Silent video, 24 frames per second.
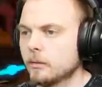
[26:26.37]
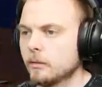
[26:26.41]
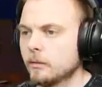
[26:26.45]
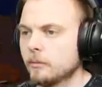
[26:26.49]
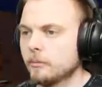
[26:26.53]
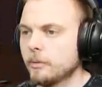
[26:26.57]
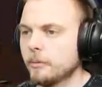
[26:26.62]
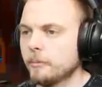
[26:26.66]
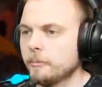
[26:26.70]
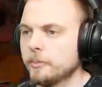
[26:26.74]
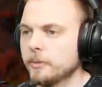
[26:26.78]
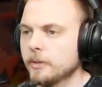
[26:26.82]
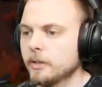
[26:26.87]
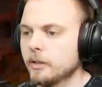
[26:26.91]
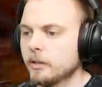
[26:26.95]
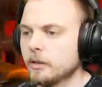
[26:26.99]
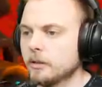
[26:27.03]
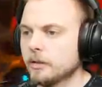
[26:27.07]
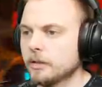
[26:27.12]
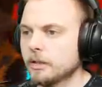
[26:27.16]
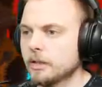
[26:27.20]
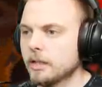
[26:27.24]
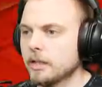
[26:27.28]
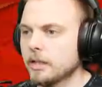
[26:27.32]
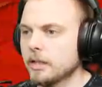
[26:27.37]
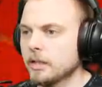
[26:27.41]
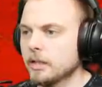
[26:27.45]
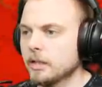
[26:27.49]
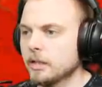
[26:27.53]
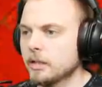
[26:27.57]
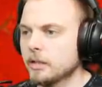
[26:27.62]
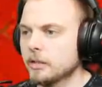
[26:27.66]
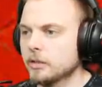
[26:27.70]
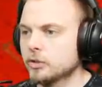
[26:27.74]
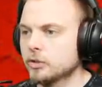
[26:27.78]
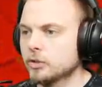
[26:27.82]
Pop it on
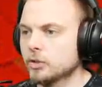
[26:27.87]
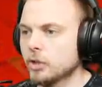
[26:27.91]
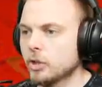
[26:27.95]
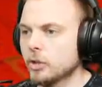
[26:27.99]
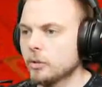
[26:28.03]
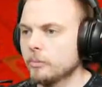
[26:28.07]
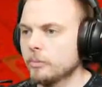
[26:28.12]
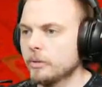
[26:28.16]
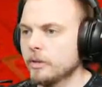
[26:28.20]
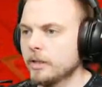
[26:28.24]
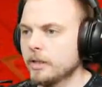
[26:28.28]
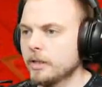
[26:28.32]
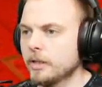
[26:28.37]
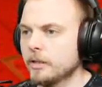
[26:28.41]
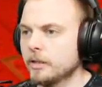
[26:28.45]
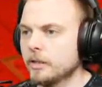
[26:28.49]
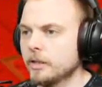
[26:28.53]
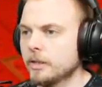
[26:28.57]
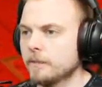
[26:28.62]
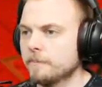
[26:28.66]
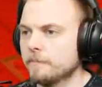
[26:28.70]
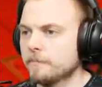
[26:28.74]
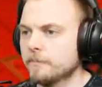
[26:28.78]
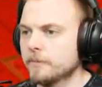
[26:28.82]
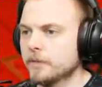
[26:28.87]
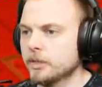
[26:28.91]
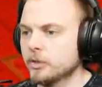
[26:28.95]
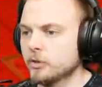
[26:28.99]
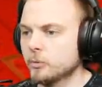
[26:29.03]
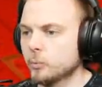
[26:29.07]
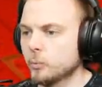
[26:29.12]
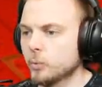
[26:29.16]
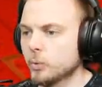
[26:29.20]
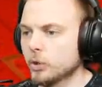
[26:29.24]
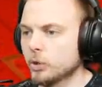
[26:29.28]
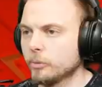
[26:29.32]
here. The saw blade. The,
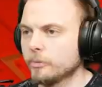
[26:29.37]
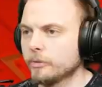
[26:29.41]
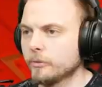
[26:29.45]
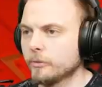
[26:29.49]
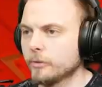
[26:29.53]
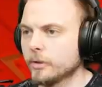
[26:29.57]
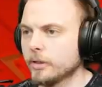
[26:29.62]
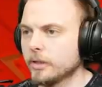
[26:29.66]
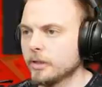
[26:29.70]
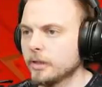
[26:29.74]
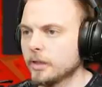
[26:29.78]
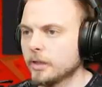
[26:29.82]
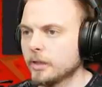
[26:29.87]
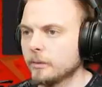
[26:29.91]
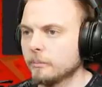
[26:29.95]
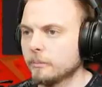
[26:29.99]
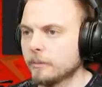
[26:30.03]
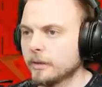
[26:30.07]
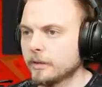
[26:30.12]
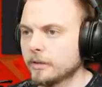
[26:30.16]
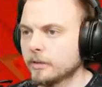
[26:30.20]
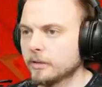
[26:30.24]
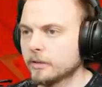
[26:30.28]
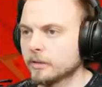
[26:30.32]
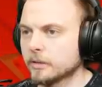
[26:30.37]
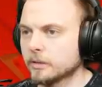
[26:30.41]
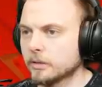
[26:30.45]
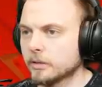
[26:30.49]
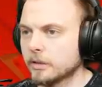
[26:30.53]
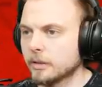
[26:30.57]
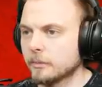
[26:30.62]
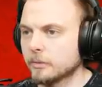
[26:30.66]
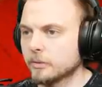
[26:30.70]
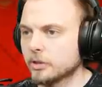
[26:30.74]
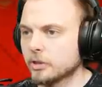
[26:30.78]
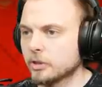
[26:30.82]
this will be running. Oh my goodness, look
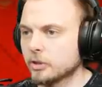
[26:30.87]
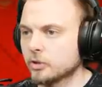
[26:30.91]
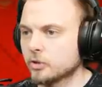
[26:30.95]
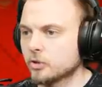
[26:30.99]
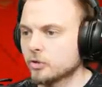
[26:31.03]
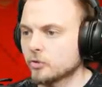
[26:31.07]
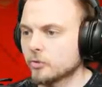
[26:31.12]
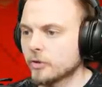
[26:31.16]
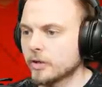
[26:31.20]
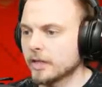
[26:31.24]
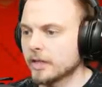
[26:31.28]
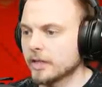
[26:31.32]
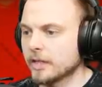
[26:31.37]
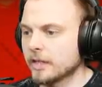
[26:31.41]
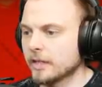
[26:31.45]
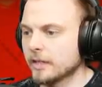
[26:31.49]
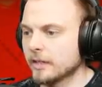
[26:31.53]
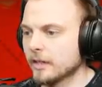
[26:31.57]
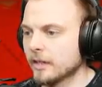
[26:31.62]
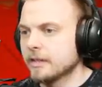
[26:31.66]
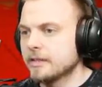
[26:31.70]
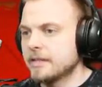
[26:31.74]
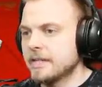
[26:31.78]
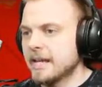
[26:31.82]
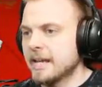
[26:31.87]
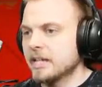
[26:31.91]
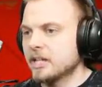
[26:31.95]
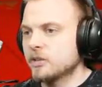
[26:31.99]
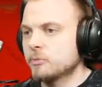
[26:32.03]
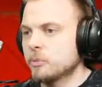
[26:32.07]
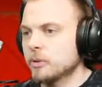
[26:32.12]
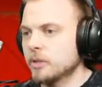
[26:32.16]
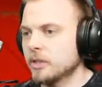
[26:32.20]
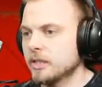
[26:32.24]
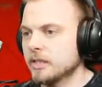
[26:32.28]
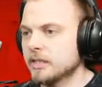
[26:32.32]
at how much it's drinking.
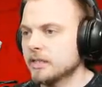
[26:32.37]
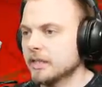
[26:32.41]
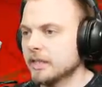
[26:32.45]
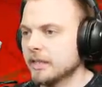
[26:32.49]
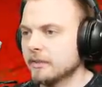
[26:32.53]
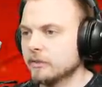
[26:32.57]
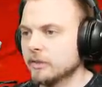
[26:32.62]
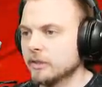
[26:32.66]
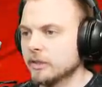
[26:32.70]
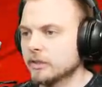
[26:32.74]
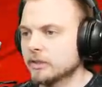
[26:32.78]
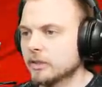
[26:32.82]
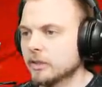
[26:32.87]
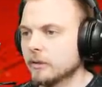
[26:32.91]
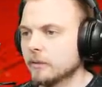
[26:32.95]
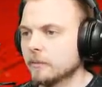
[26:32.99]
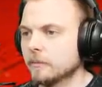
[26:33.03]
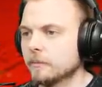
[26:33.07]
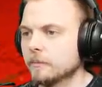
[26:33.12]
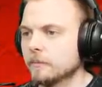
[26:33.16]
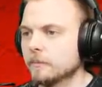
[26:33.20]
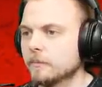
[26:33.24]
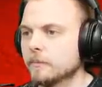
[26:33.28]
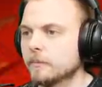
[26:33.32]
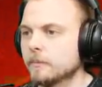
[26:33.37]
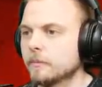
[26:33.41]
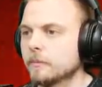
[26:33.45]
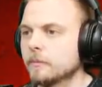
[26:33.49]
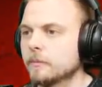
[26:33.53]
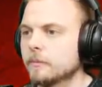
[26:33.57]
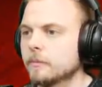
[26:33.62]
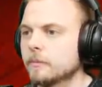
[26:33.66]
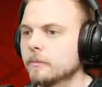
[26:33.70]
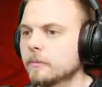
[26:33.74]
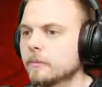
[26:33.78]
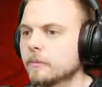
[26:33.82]
Desperately need to level this up.
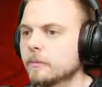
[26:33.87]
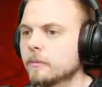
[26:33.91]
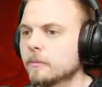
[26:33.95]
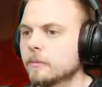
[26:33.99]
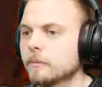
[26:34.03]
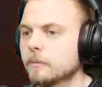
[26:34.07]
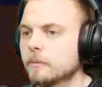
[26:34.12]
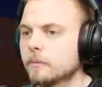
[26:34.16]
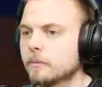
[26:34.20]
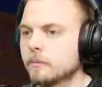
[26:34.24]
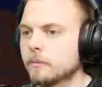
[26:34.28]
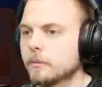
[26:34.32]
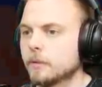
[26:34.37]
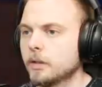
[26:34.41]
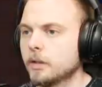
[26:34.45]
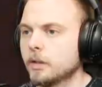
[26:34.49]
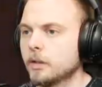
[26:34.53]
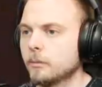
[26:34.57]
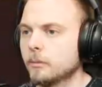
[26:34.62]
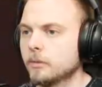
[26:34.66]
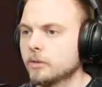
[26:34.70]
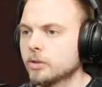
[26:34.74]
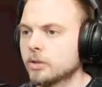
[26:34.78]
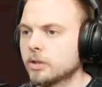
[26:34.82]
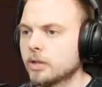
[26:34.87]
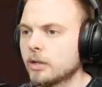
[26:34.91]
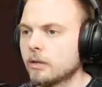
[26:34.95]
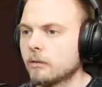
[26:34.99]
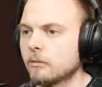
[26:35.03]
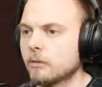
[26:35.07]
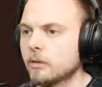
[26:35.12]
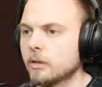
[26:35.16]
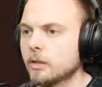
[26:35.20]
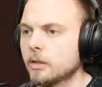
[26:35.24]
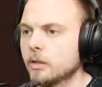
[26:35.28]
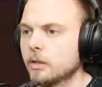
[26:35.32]
And then we just get
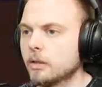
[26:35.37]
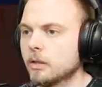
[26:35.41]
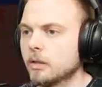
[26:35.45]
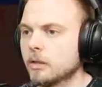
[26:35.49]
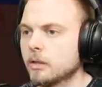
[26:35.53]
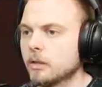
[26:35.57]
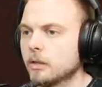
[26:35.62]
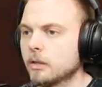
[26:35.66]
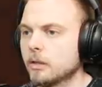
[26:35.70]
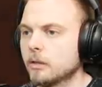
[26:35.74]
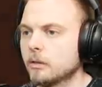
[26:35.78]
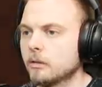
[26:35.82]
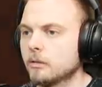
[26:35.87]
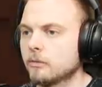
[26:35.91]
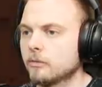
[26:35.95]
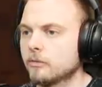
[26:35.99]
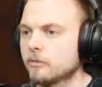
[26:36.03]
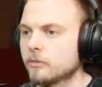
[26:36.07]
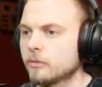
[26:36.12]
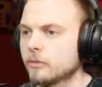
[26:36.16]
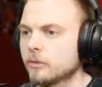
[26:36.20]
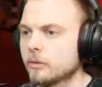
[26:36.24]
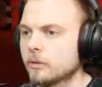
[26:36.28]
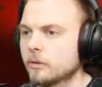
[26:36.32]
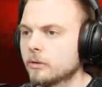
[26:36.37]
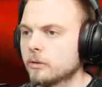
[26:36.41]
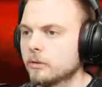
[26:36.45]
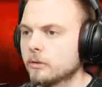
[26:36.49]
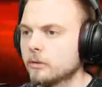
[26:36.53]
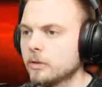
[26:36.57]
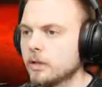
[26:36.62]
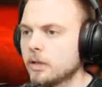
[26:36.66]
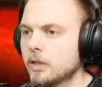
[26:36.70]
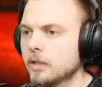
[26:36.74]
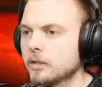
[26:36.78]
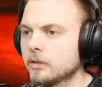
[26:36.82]
rid
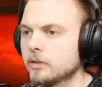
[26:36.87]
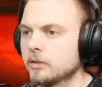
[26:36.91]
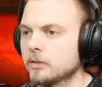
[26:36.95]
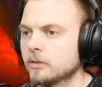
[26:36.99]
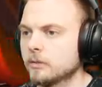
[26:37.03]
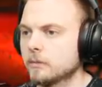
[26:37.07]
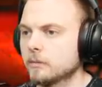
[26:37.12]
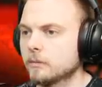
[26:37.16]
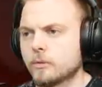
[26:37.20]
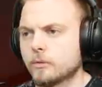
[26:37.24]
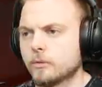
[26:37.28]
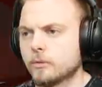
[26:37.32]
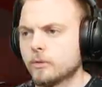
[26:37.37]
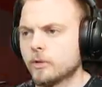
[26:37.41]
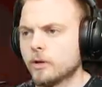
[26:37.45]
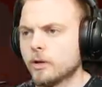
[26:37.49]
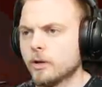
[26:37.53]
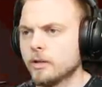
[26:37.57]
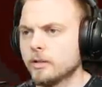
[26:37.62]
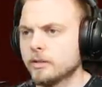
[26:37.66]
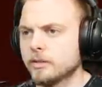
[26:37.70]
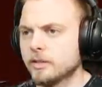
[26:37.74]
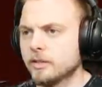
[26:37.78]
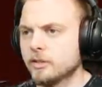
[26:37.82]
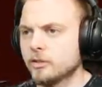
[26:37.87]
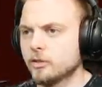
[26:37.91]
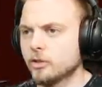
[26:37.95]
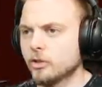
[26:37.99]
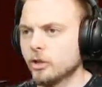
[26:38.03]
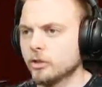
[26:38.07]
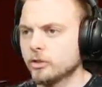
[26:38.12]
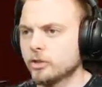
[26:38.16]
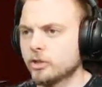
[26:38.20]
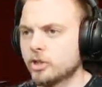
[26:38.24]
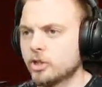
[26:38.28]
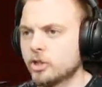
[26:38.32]
of this. No, is it
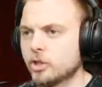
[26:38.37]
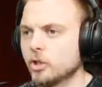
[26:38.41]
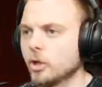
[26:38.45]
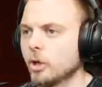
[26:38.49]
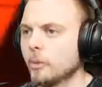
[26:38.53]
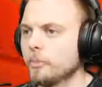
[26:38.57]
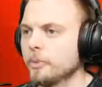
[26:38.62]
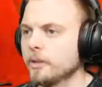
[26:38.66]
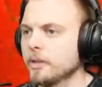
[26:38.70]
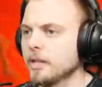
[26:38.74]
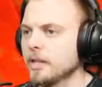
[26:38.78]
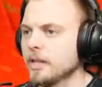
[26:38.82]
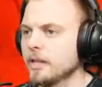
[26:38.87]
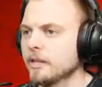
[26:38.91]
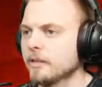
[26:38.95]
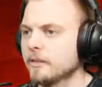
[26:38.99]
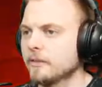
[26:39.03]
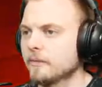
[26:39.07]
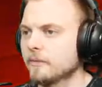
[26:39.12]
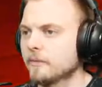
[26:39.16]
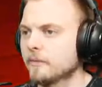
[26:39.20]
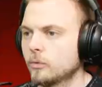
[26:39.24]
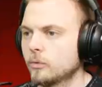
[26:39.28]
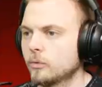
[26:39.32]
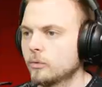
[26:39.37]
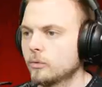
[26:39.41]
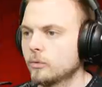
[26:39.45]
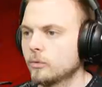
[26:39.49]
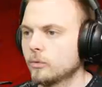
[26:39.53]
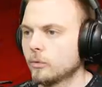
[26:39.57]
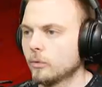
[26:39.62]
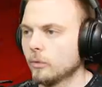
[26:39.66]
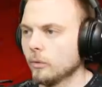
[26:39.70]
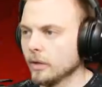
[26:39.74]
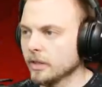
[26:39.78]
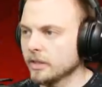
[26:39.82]
not chopping it?
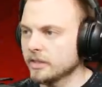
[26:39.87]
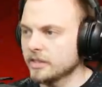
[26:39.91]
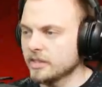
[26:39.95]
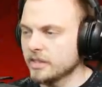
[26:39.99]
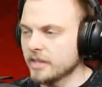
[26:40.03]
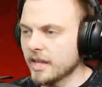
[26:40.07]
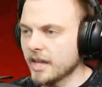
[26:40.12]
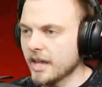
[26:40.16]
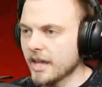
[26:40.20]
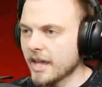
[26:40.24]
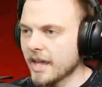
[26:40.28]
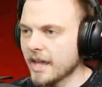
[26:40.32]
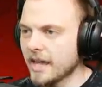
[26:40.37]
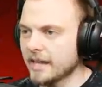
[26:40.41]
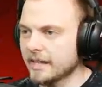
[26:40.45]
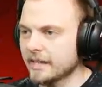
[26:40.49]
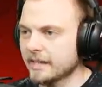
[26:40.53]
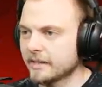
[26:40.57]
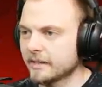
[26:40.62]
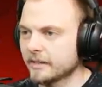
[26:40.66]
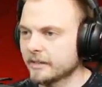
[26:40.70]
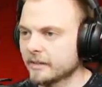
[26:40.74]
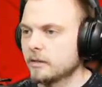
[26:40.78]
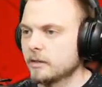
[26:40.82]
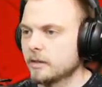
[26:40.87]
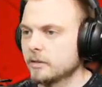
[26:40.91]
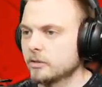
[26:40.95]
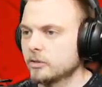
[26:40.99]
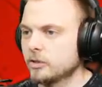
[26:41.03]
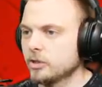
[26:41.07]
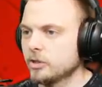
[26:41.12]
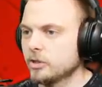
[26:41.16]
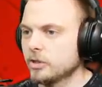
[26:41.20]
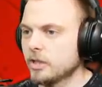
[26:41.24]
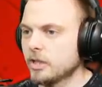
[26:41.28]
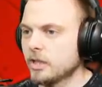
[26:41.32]
What the heck?
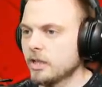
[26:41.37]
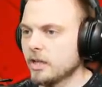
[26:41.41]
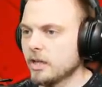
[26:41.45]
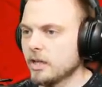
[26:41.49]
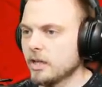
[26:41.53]
Does,